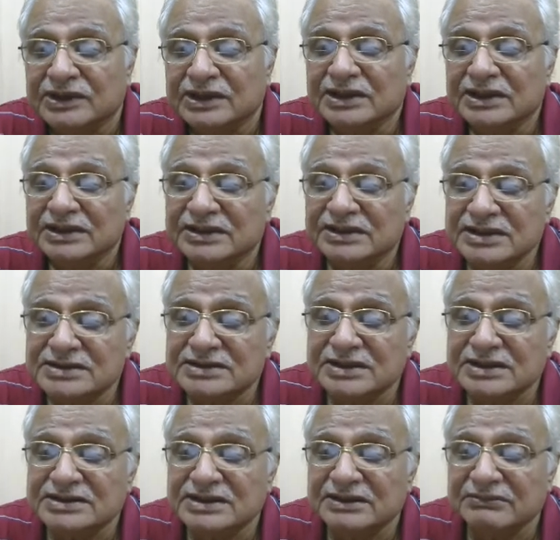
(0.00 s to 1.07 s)
This
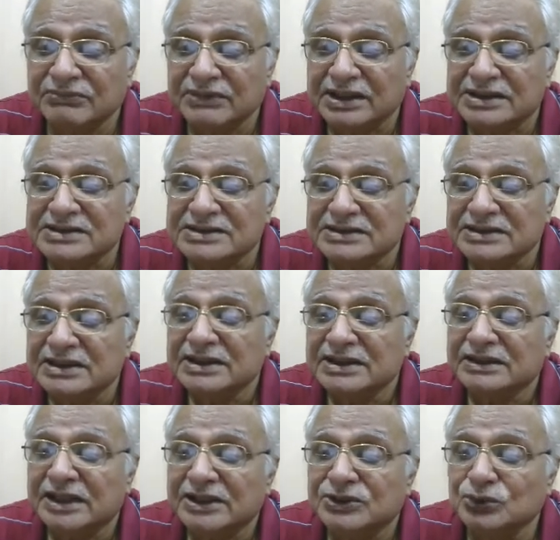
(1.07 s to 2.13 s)
receipt means
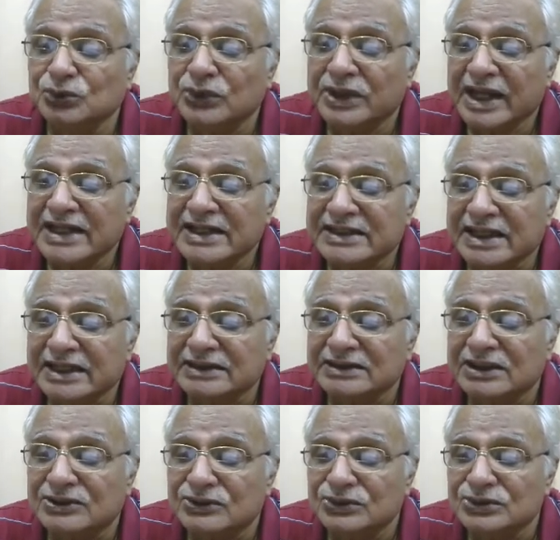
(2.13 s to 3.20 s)
that you can take the
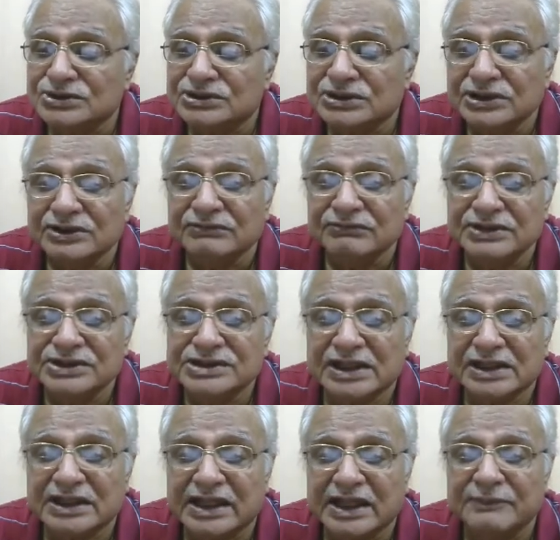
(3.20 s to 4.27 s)
goods which are
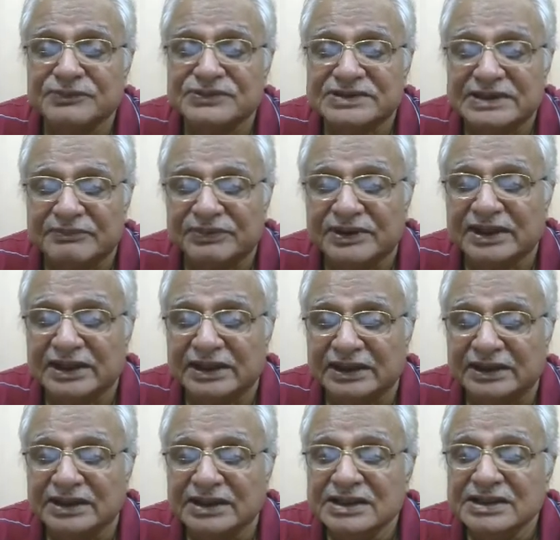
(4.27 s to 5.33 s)
kept separately.
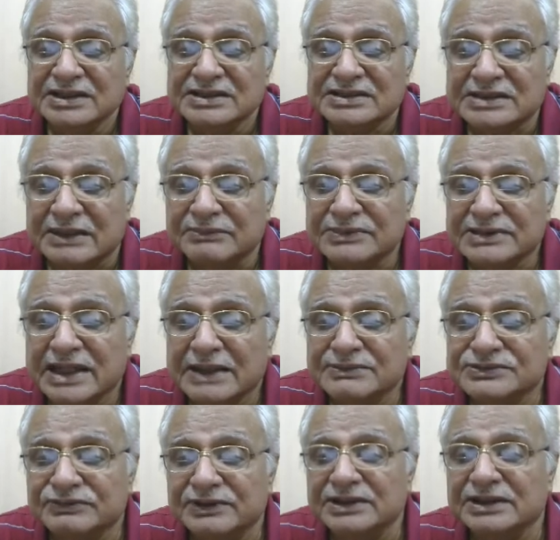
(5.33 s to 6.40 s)
Sometimes
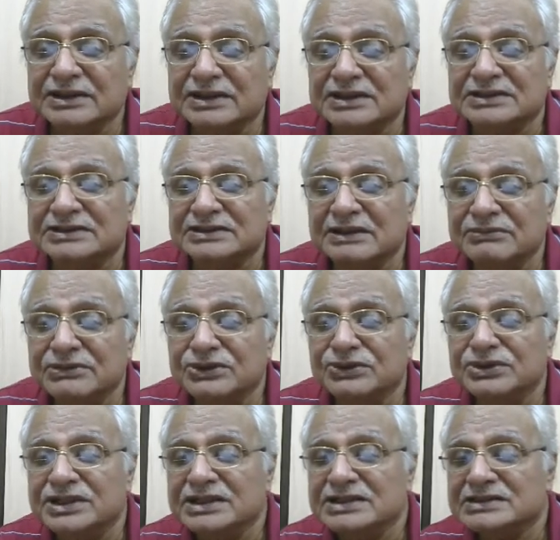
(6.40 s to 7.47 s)
when the custom
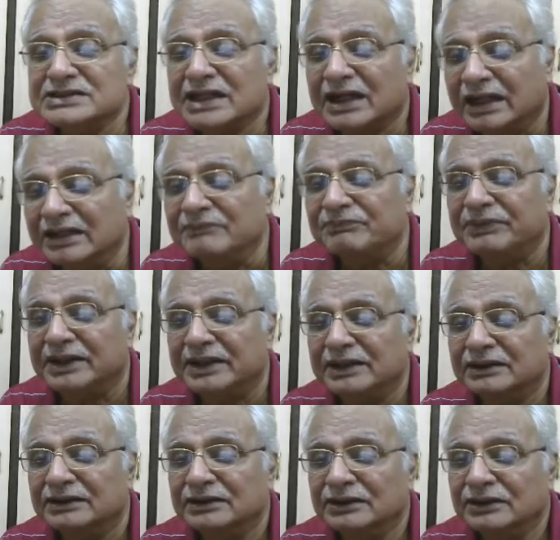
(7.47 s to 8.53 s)
duties are unpaid
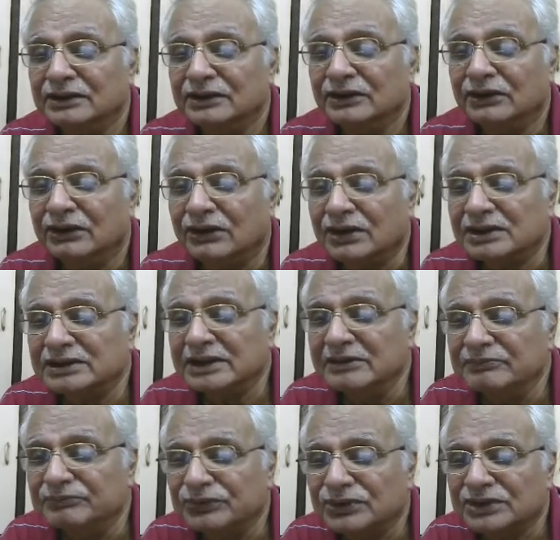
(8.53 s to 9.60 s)
or the
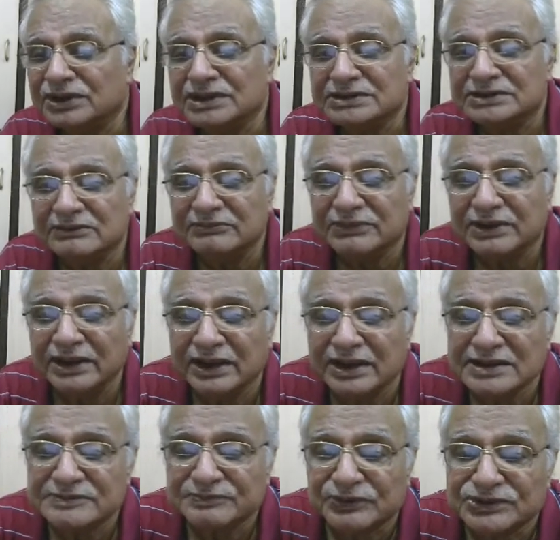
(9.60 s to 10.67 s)
import custom clearance
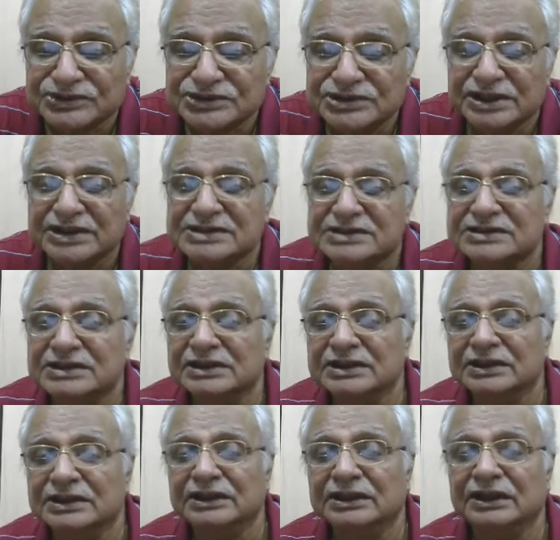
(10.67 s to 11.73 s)
procedure is
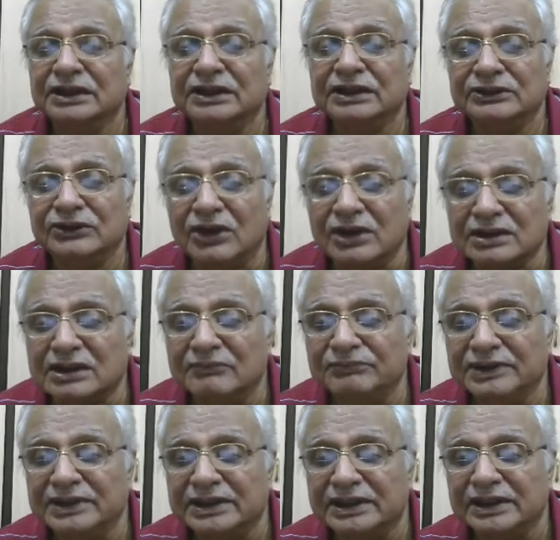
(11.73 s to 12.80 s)
not
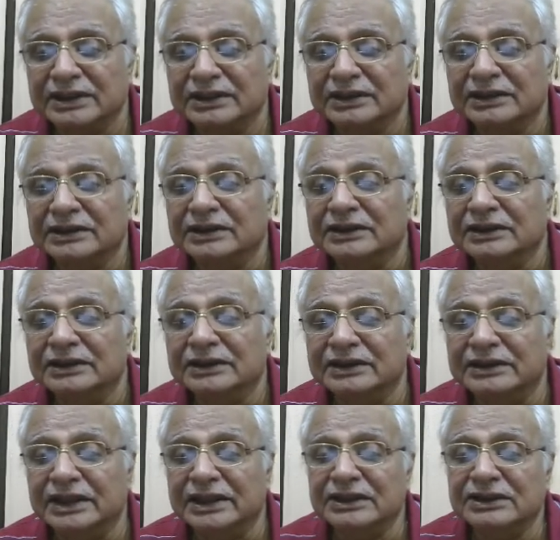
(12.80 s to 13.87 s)
completed,
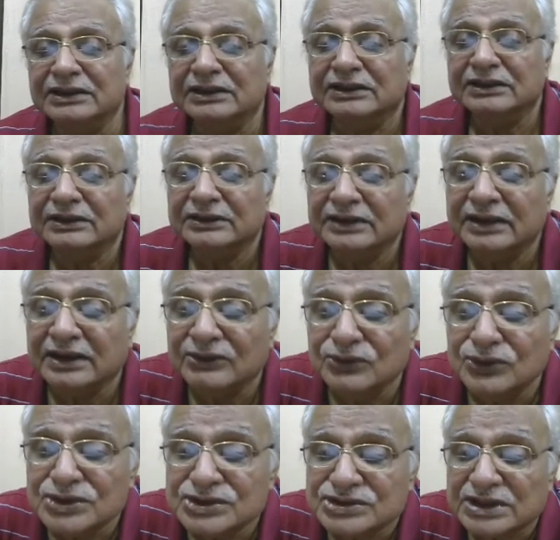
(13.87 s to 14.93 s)
then the
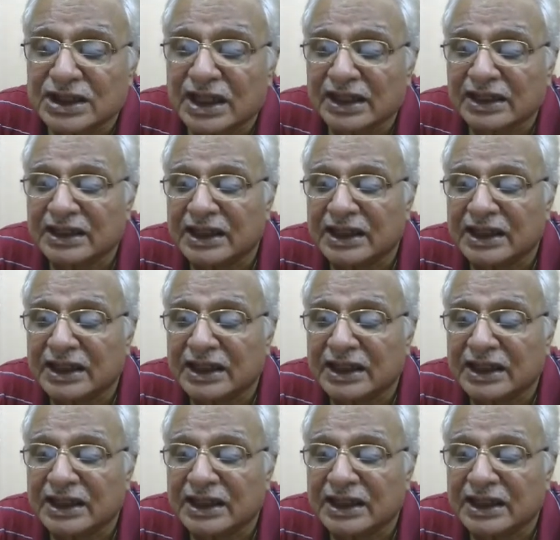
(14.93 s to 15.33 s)
goods are kept